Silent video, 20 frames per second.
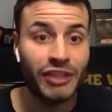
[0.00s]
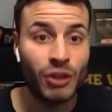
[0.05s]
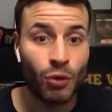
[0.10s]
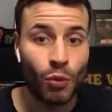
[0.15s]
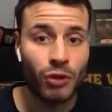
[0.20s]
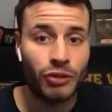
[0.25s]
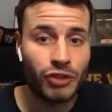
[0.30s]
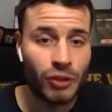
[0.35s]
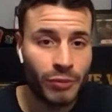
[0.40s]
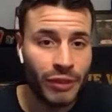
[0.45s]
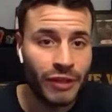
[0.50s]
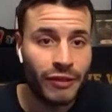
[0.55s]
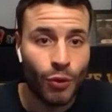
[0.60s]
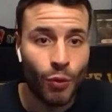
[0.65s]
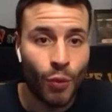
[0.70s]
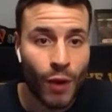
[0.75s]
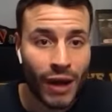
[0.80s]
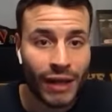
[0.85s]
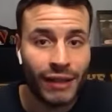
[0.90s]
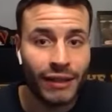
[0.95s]
he wants to be
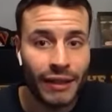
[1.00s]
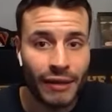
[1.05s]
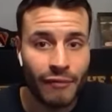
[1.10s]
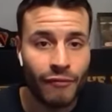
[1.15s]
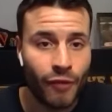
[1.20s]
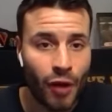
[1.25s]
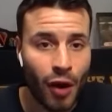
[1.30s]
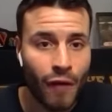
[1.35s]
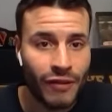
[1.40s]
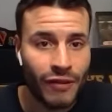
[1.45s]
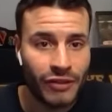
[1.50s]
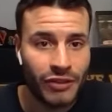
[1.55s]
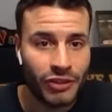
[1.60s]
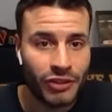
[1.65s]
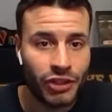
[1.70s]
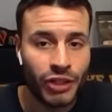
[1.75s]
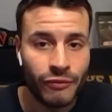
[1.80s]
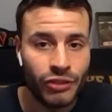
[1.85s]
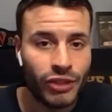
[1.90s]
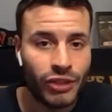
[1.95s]
directly involved as the
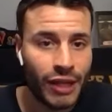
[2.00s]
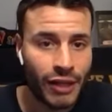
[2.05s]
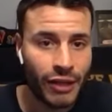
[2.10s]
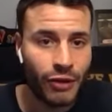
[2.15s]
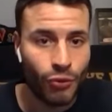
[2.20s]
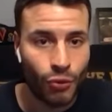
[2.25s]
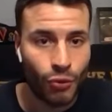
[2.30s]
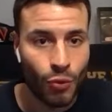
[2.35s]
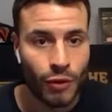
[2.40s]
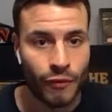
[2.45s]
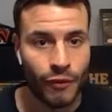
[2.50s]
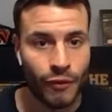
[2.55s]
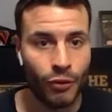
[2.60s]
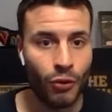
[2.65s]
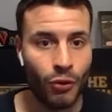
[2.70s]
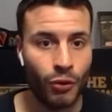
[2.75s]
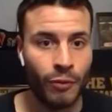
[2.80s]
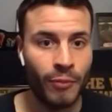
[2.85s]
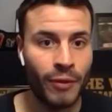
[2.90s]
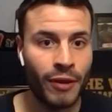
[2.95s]
chief second or one of the
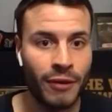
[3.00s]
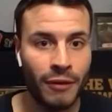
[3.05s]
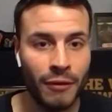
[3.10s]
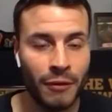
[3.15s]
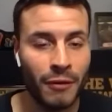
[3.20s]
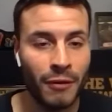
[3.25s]
cornermen?